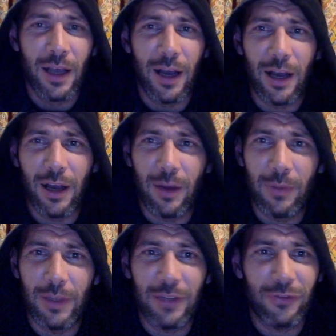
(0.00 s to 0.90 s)

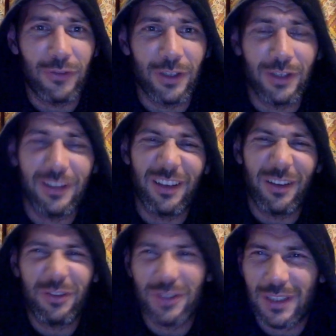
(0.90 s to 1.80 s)
If
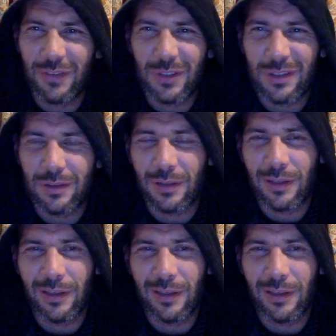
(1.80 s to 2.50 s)
it's,